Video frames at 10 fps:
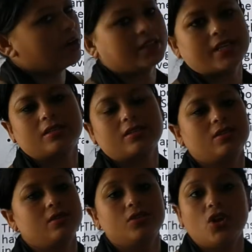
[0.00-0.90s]
earth is
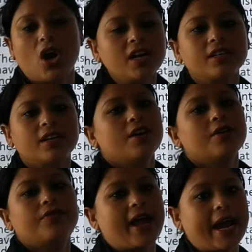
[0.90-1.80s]

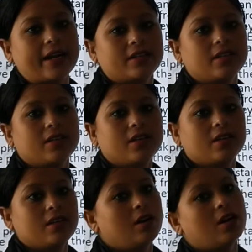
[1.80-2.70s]
not flat.
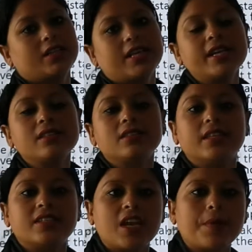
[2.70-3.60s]

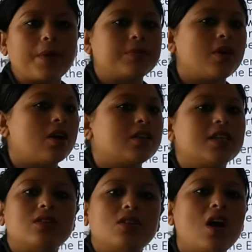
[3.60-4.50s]
The shape of the earth
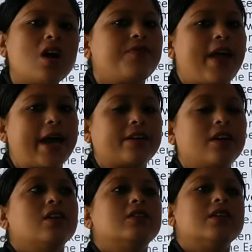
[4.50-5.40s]
is not
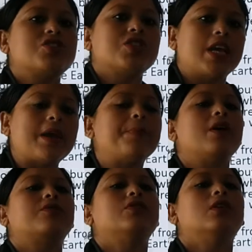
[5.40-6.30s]
flat. The shape
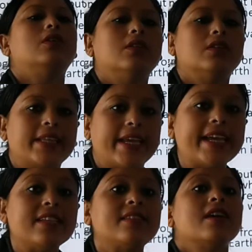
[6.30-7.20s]
of the earth
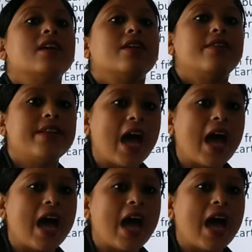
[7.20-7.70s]
is